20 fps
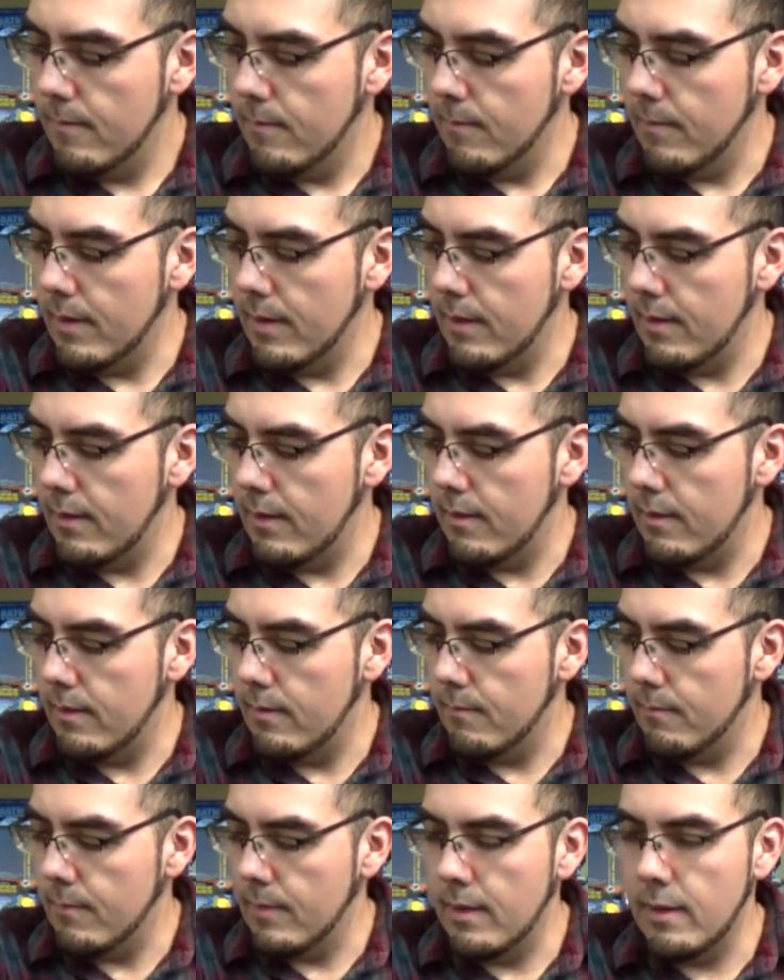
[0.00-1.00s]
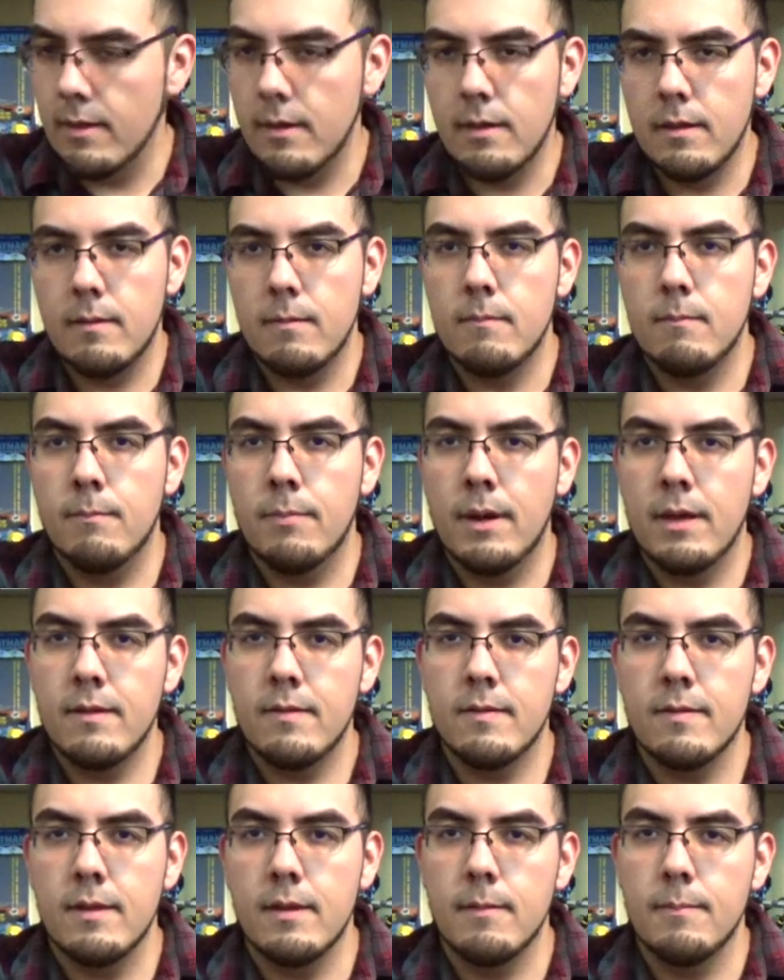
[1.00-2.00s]

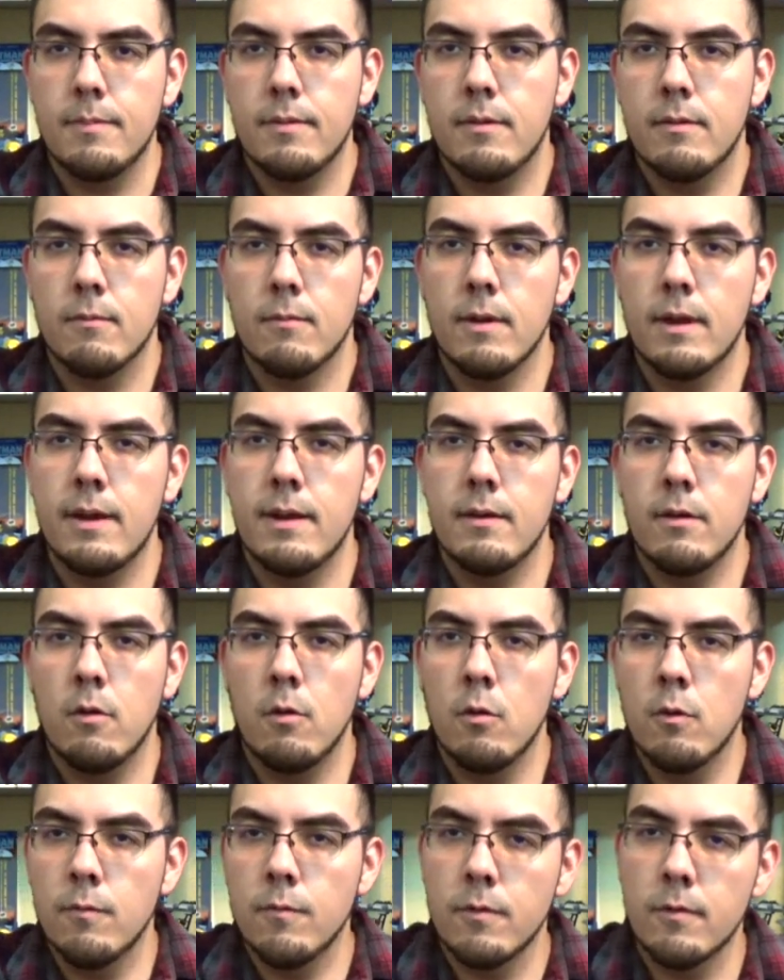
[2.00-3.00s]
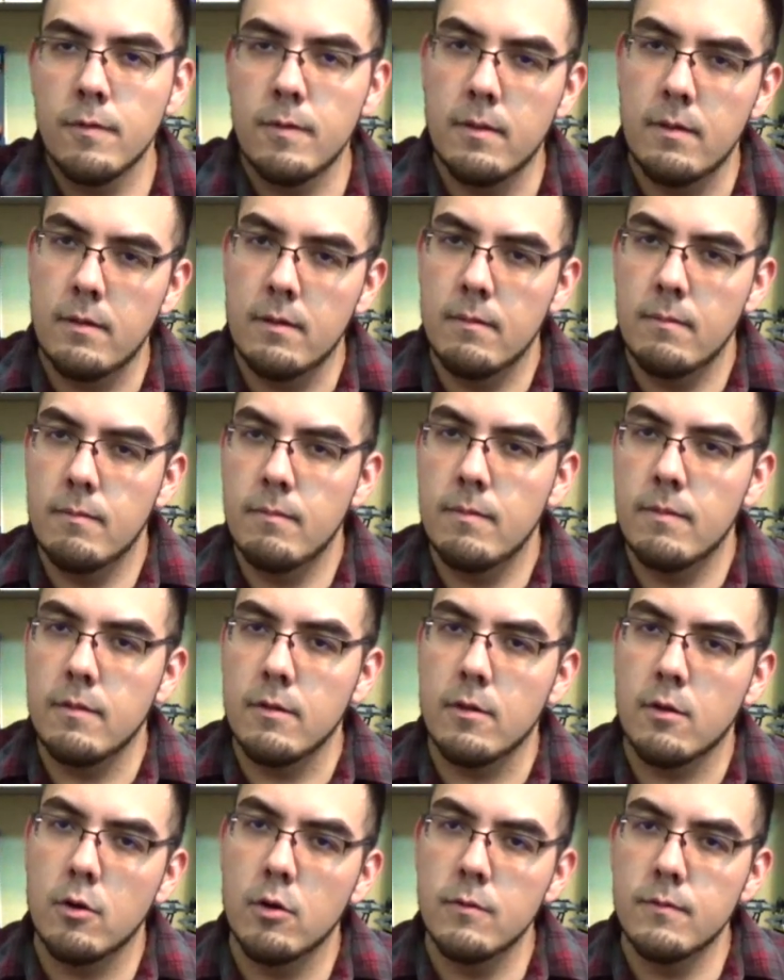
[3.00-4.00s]
bicep, right, over the
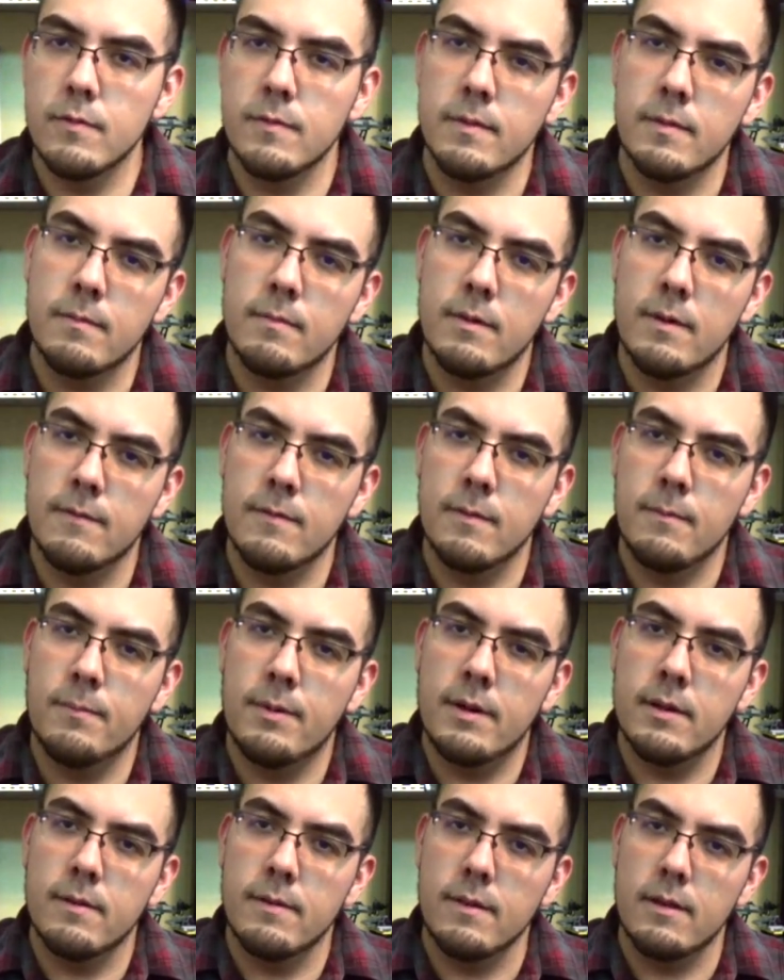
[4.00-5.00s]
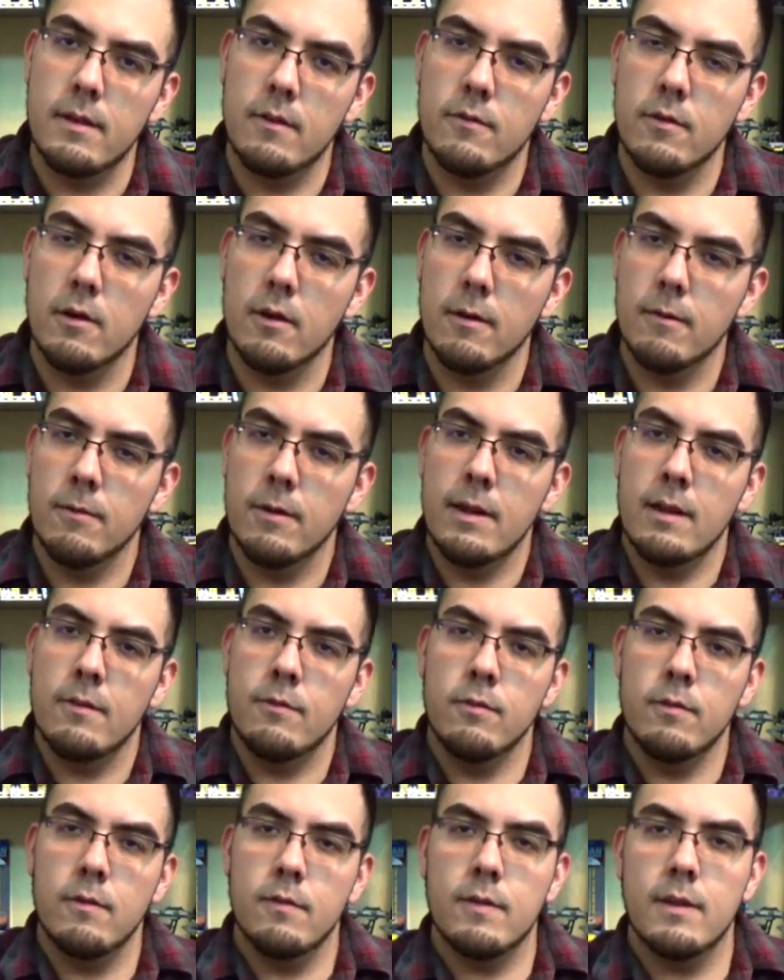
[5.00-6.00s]
curve of the butt of the guitar, right?
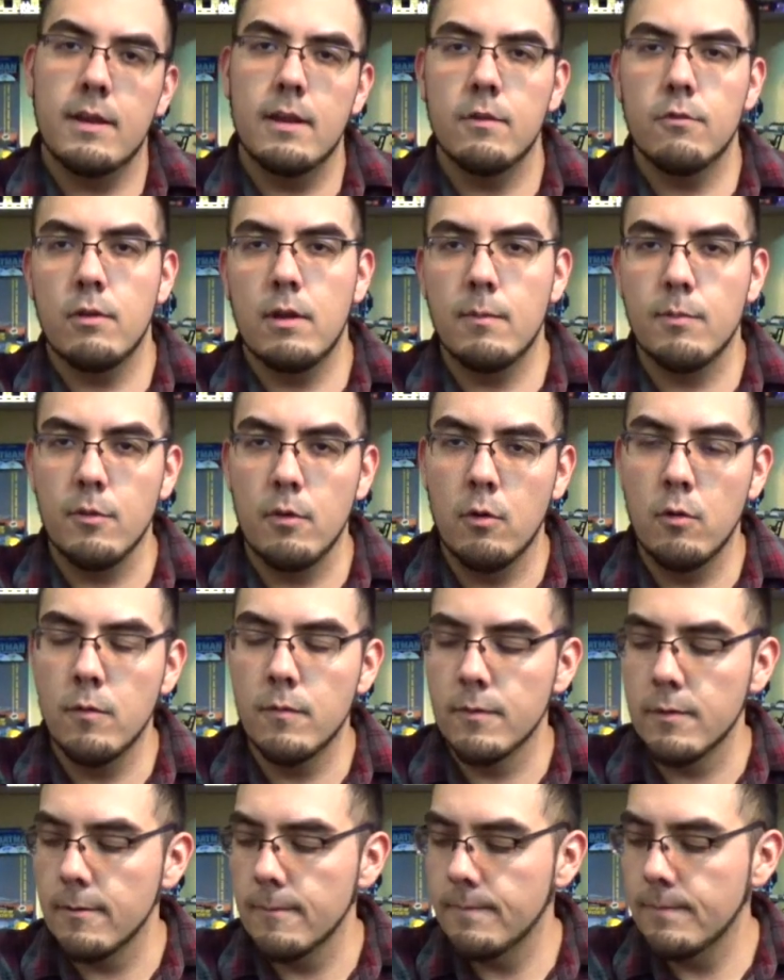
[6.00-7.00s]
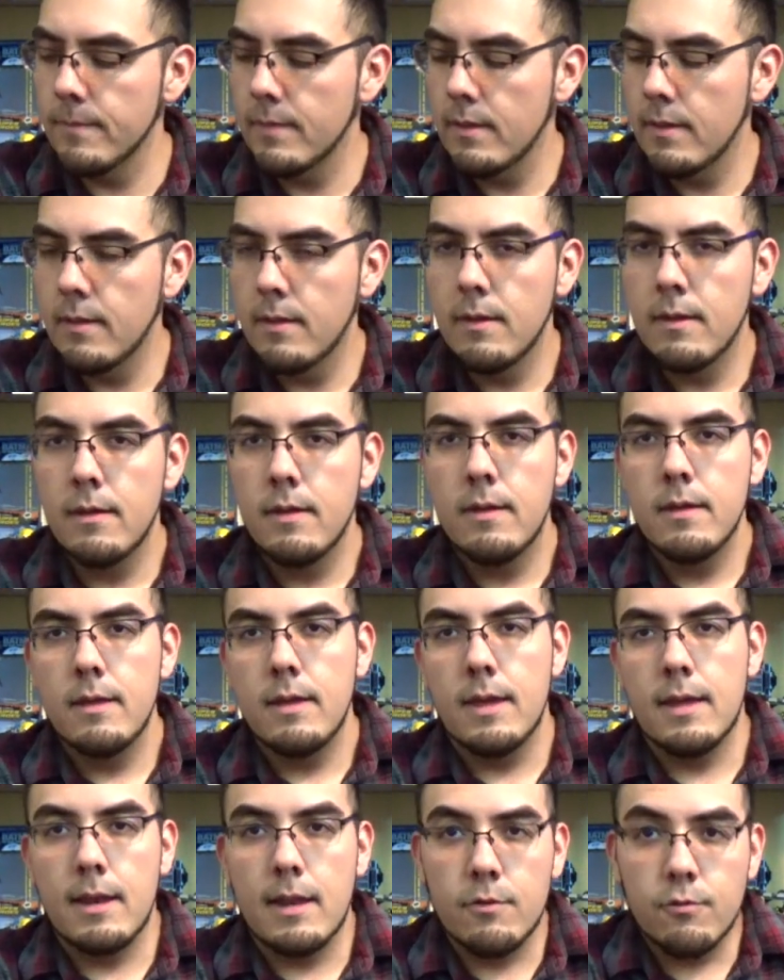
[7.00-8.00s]
So this kind of drapes over.
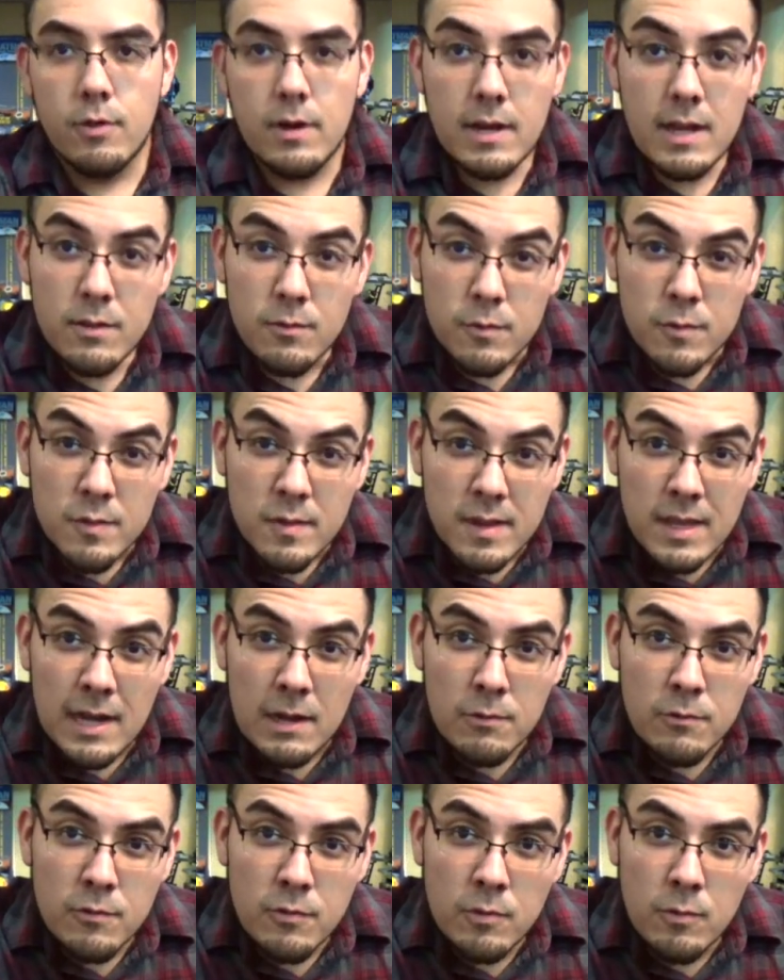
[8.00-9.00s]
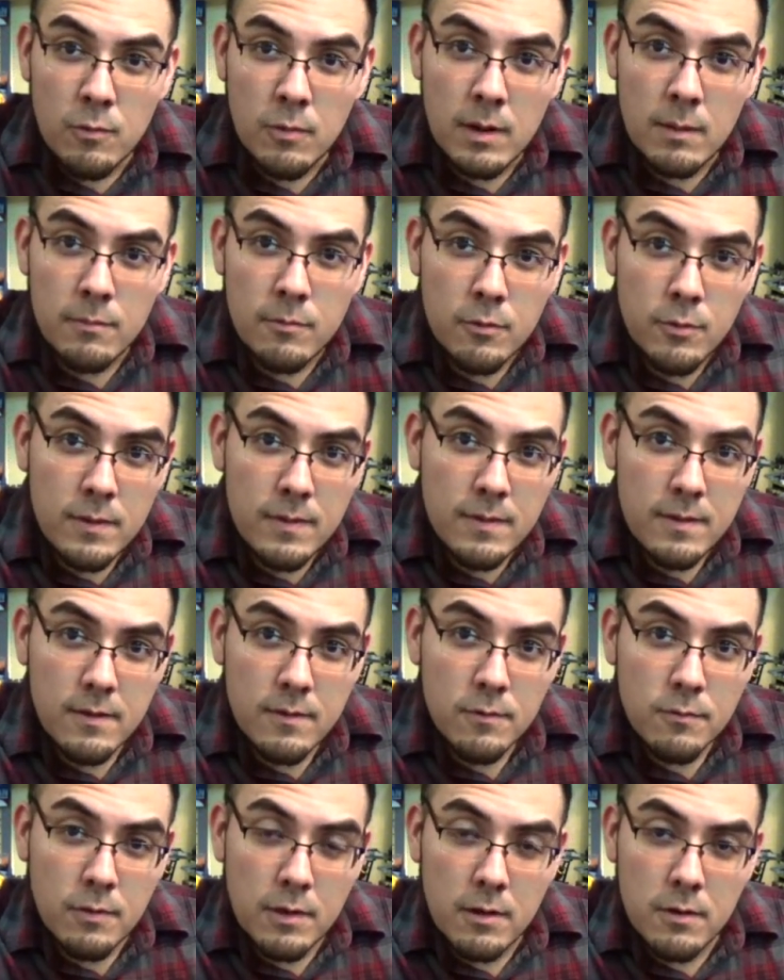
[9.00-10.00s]
And I try not to slouch when I'm doing
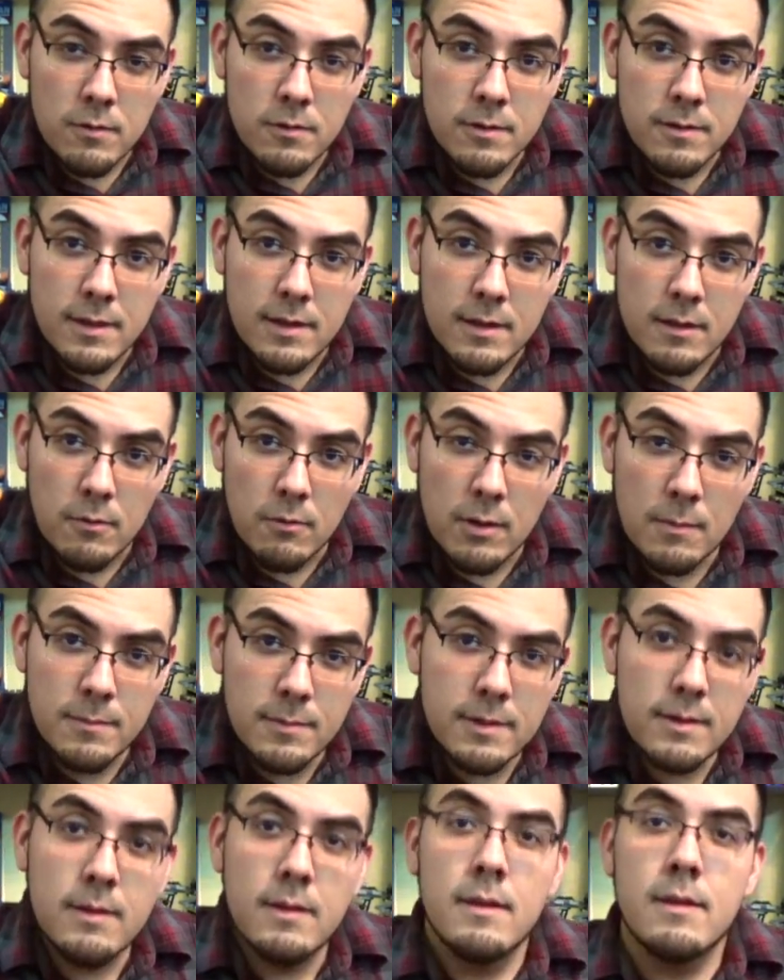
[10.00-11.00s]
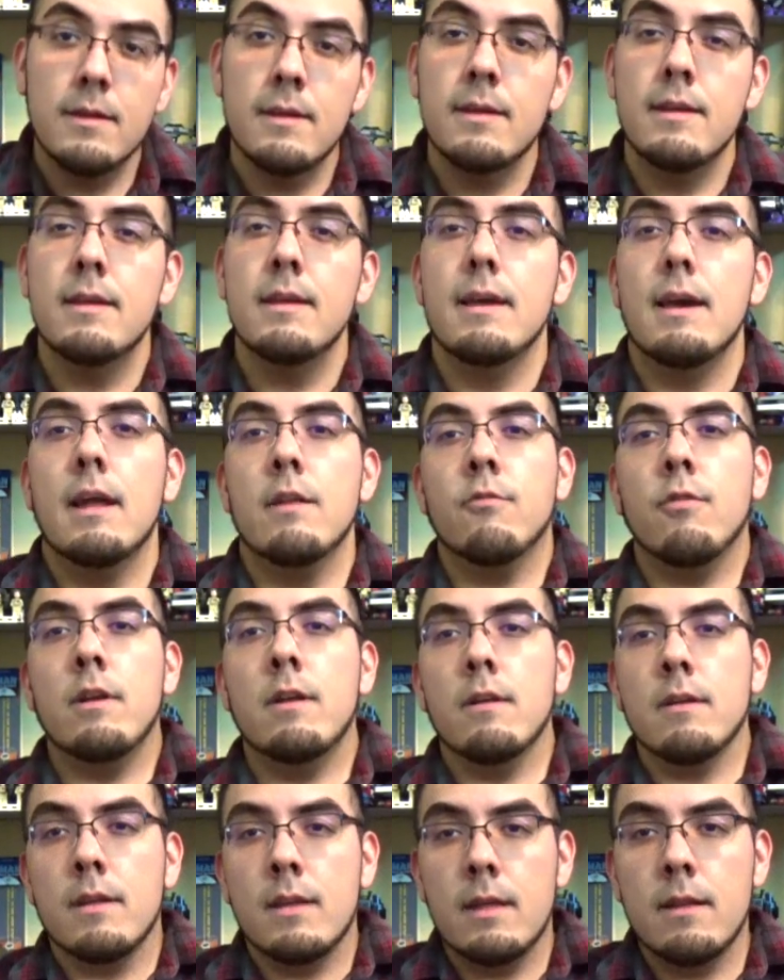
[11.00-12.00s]
this, so I don't look like a gremlin. I try
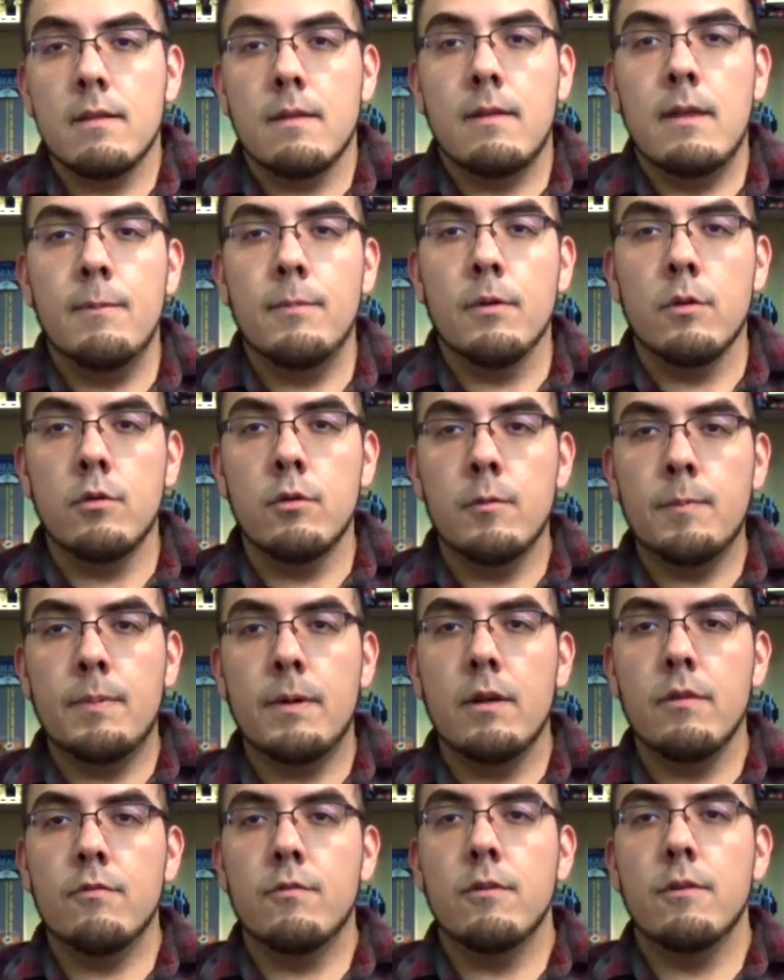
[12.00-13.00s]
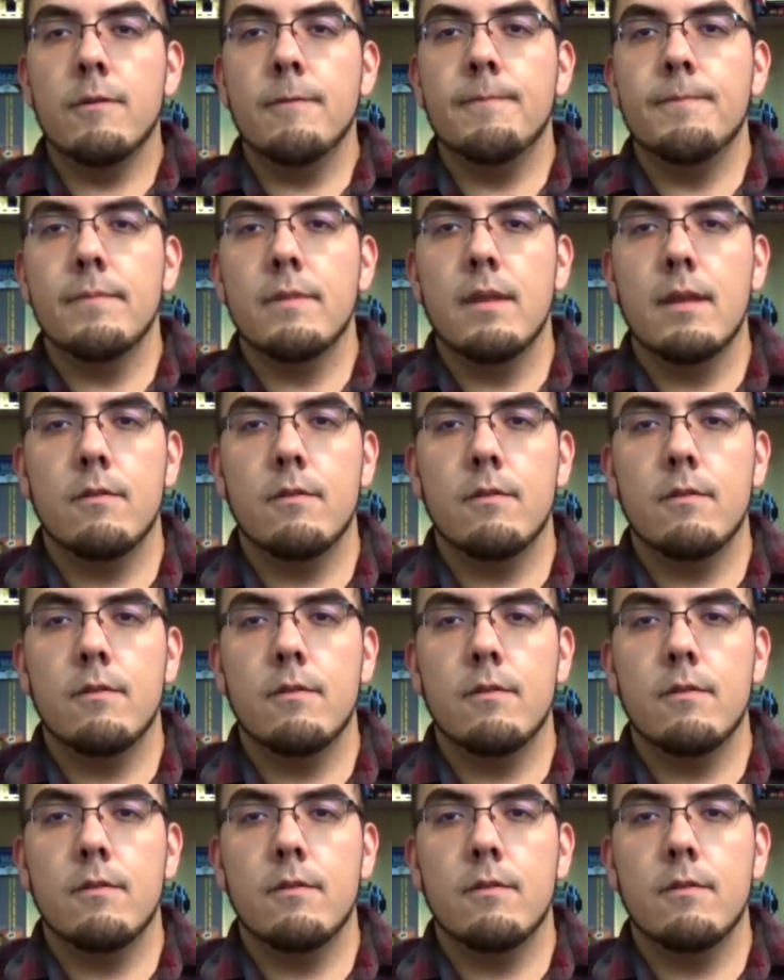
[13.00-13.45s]
to keep a good posture.